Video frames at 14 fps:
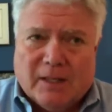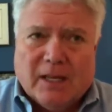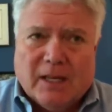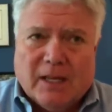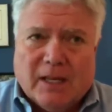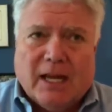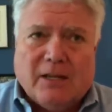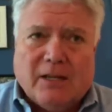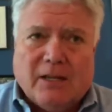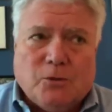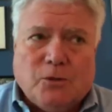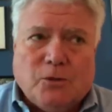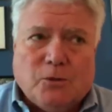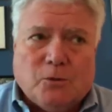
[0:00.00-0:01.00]
and
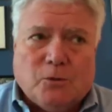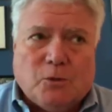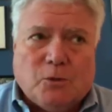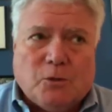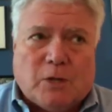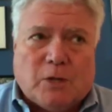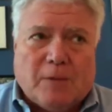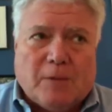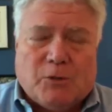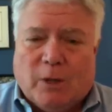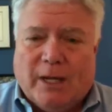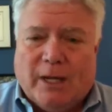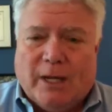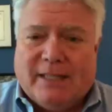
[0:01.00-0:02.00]
you come
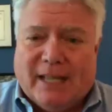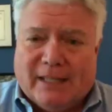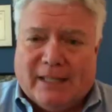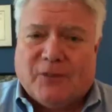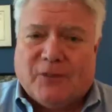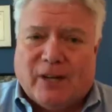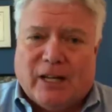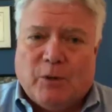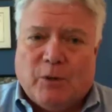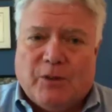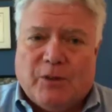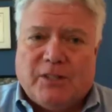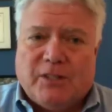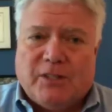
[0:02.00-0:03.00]
to identify
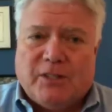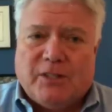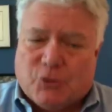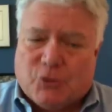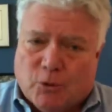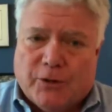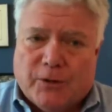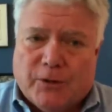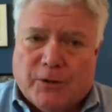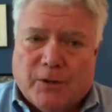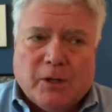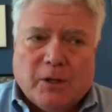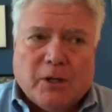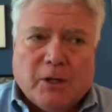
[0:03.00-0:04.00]
with a disorder,
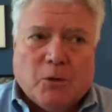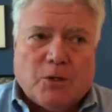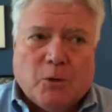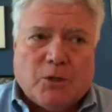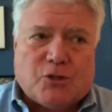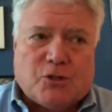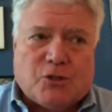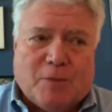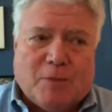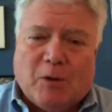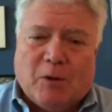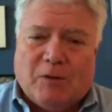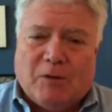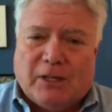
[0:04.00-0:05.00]
which, to my
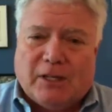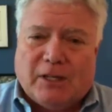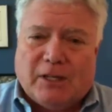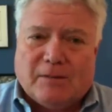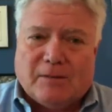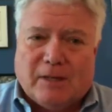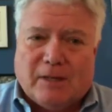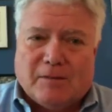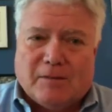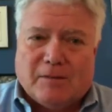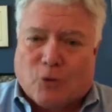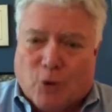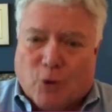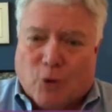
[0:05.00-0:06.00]
way of thinking,
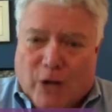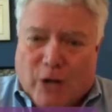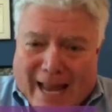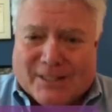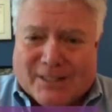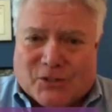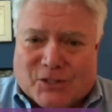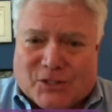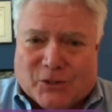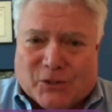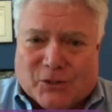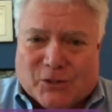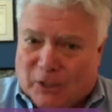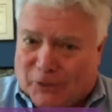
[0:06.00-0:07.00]
creates the
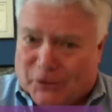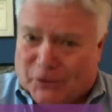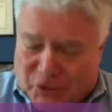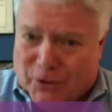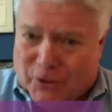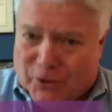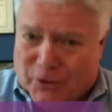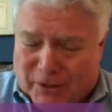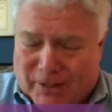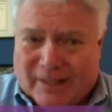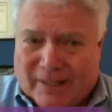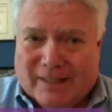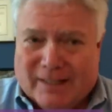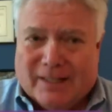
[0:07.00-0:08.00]
real disorder,
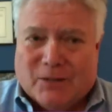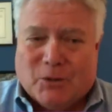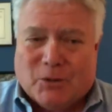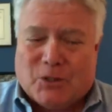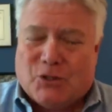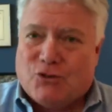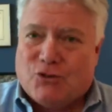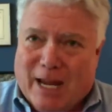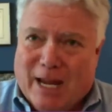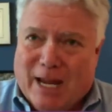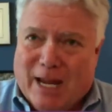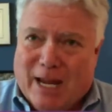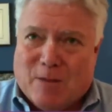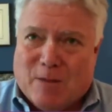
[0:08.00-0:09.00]
which is
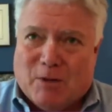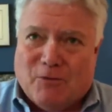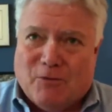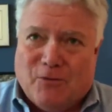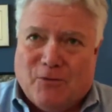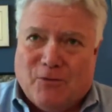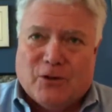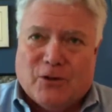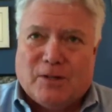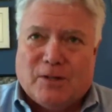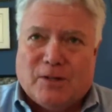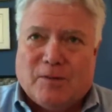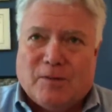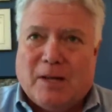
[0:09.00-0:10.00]
shame and fear
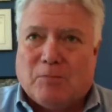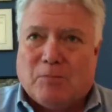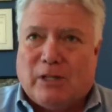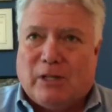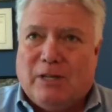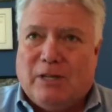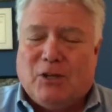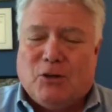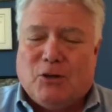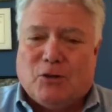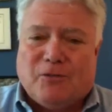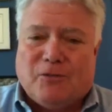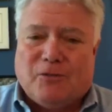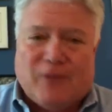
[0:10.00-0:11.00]
and believing you're
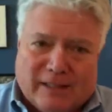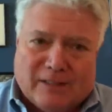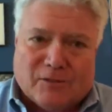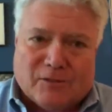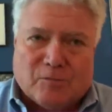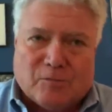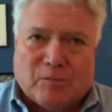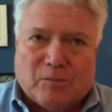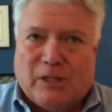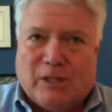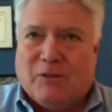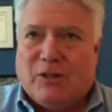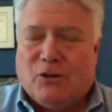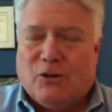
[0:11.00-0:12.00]
defective and
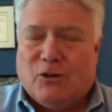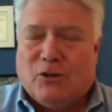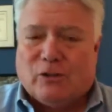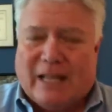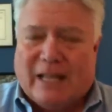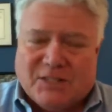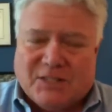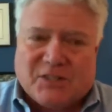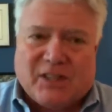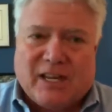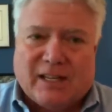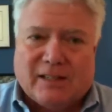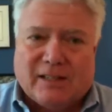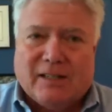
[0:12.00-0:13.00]
believing you're less
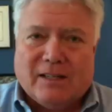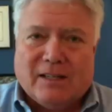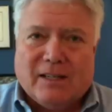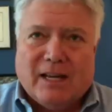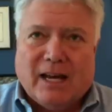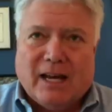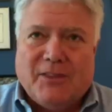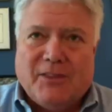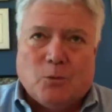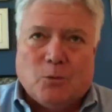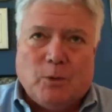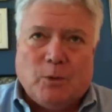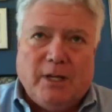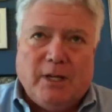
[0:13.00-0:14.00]
than. I think
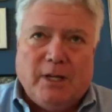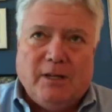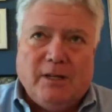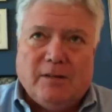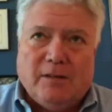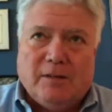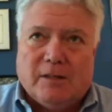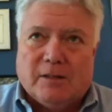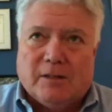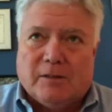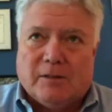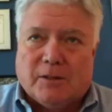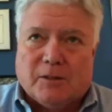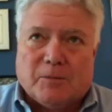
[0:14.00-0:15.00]
we in
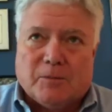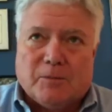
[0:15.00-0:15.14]
the